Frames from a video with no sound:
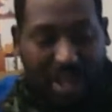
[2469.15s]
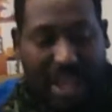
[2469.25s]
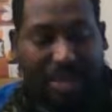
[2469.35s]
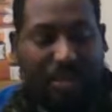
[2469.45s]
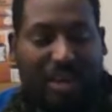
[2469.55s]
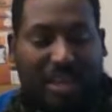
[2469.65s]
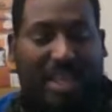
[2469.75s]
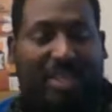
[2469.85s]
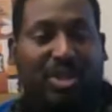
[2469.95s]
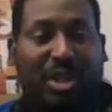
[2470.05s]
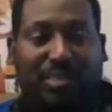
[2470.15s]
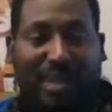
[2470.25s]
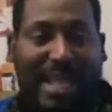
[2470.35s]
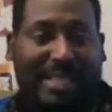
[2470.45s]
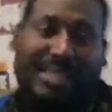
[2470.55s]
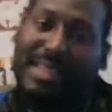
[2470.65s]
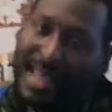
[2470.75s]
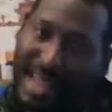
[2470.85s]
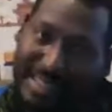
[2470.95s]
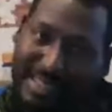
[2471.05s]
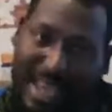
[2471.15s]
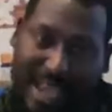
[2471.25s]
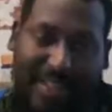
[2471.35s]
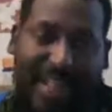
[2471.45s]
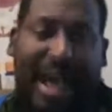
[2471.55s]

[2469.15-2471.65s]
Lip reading: and we'll get you the plants the next day.